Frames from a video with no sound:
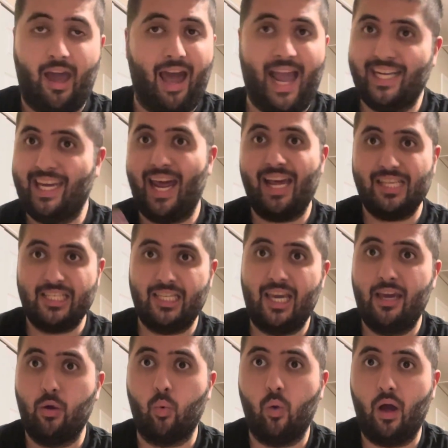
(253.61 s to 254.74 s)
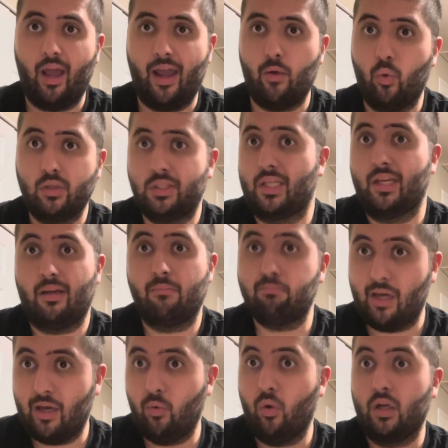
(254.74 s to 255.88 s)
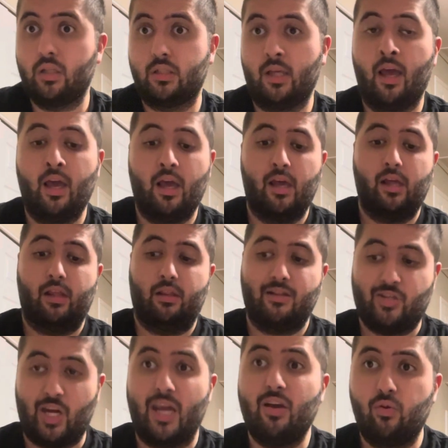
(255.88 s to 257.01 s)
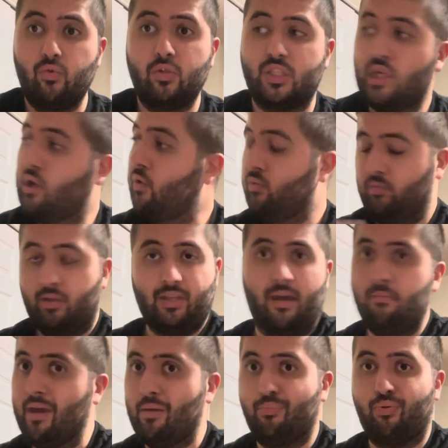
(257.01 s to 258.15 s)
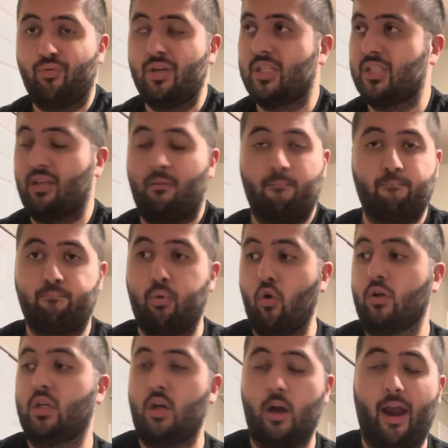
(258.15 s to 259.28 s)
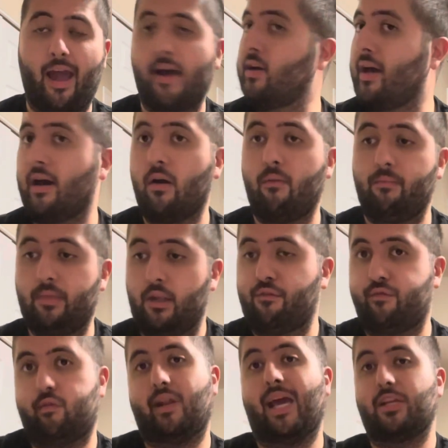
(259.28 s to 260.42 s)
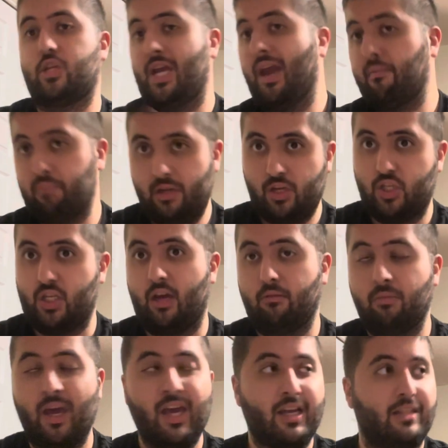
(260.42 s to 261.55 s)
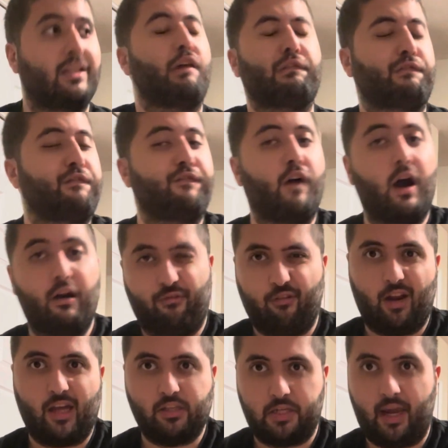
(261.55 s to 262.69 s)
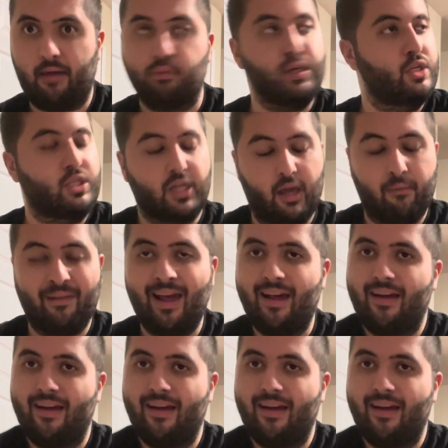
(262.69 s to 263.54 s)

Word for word: I can't say it, it wasn't, but it was. Jey Uso, Damian Priest poured their heart out for that championship. They fought for that championship.